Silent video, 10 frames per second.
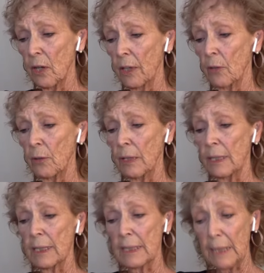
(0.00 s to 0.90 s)
I created
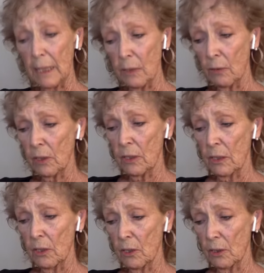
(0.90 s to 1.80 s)
a second
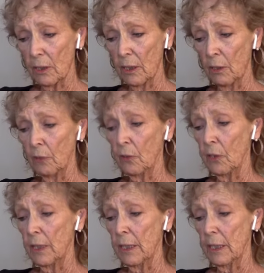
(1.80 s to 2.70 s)
residential center for
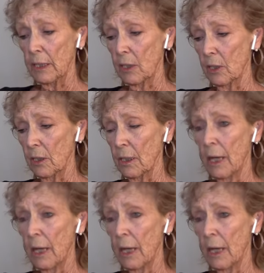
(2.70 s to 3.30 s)
eating addiction,